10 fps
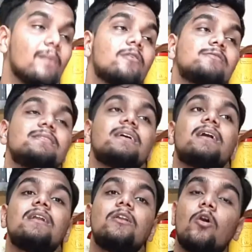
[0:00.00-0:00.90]
Because there
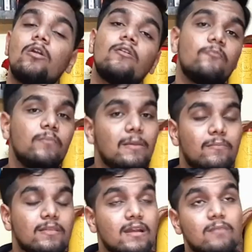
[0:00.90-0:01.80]
are a lot of
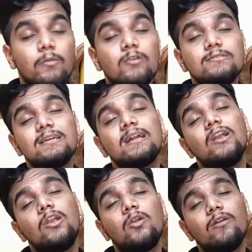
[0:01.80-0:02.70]
people there, because there are a
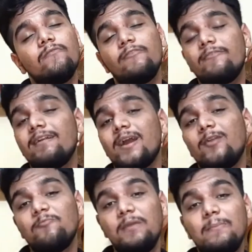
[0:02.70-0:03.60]
lot of different kind
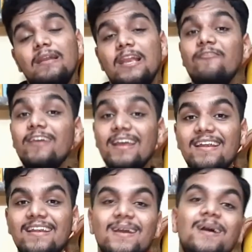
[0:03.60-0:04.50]
of people living in
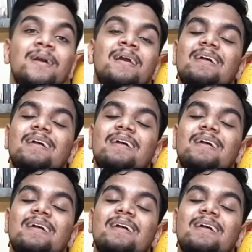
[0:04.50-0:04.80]
India.